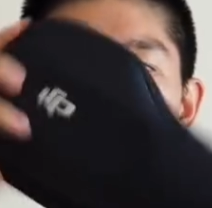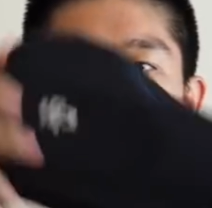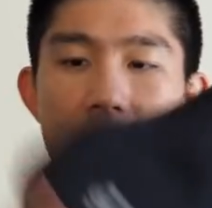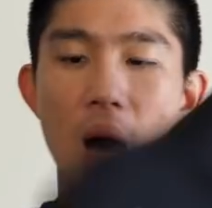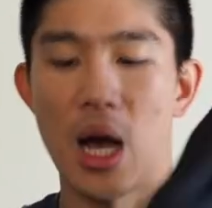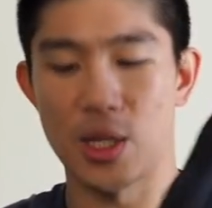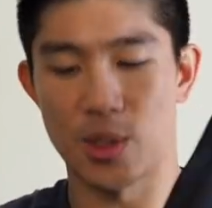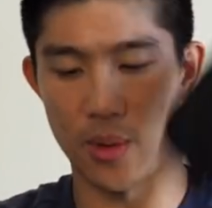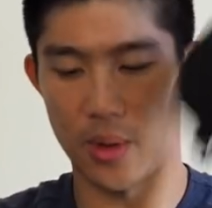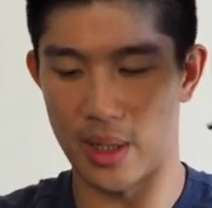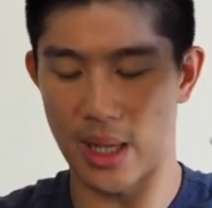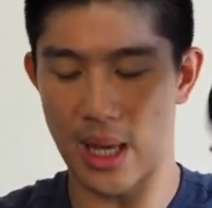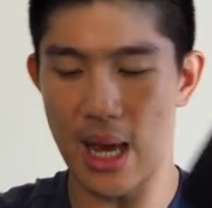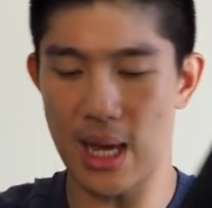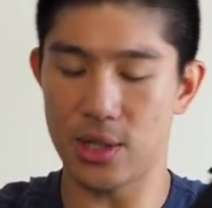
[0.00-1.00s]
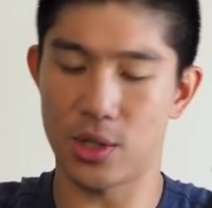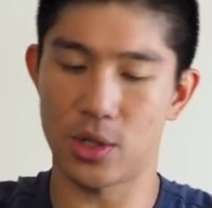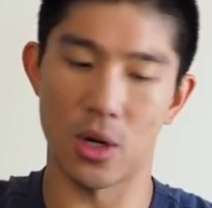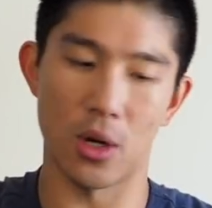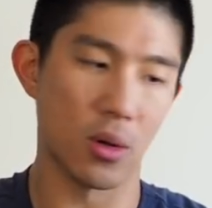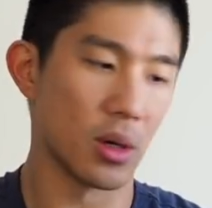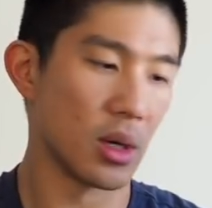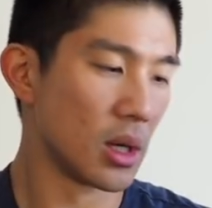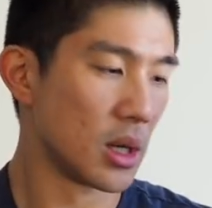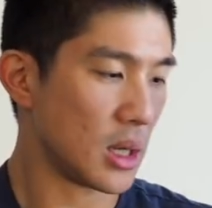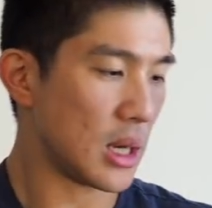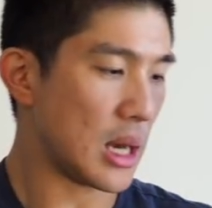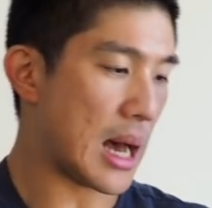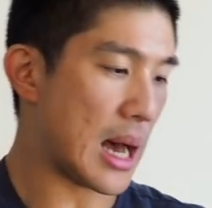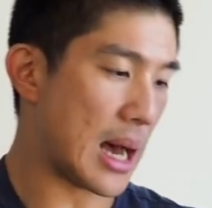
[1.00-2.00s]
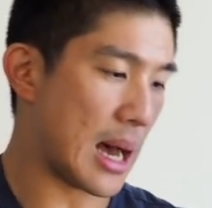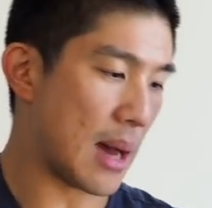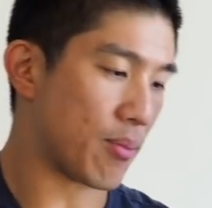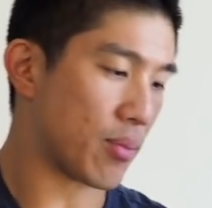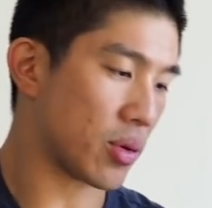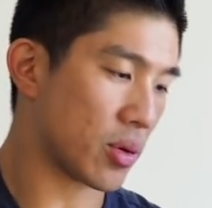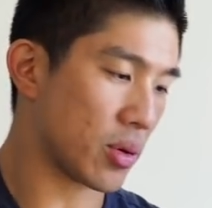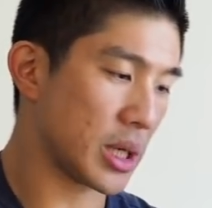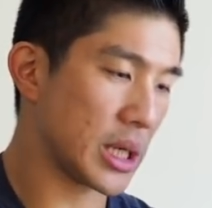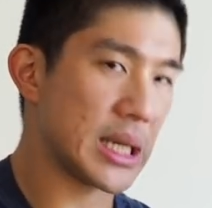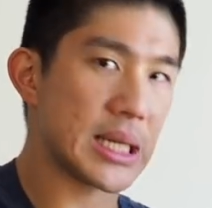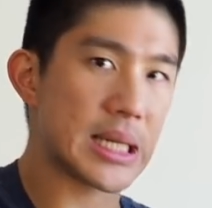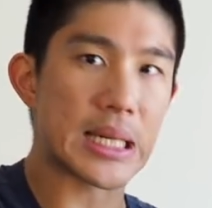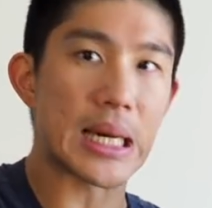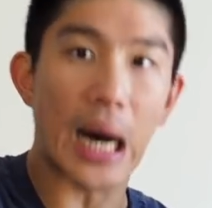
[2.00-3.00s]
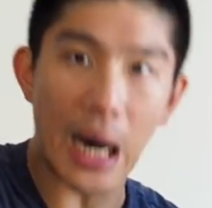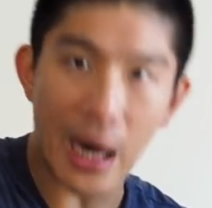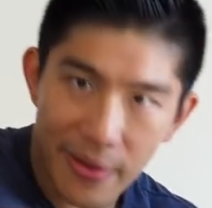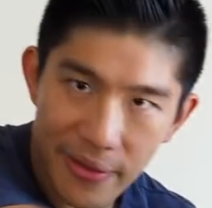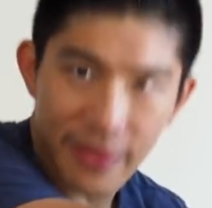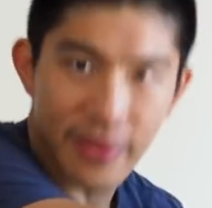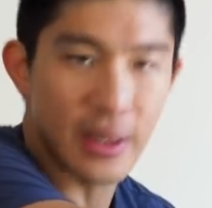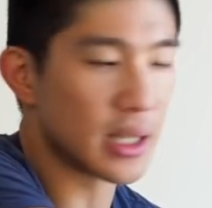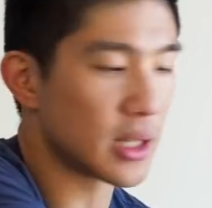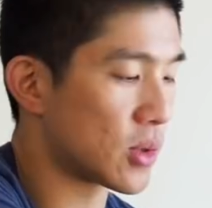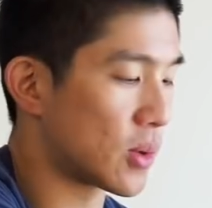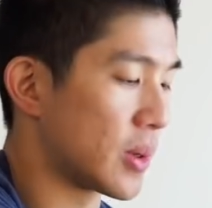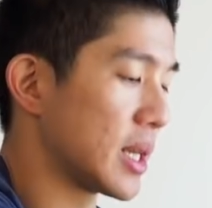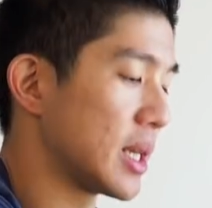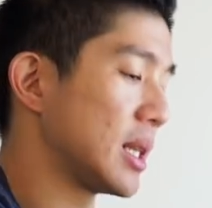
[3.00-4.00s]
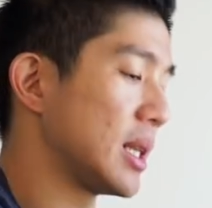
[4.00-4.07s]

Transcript: the Osmo in the case? So pretty tough in the 20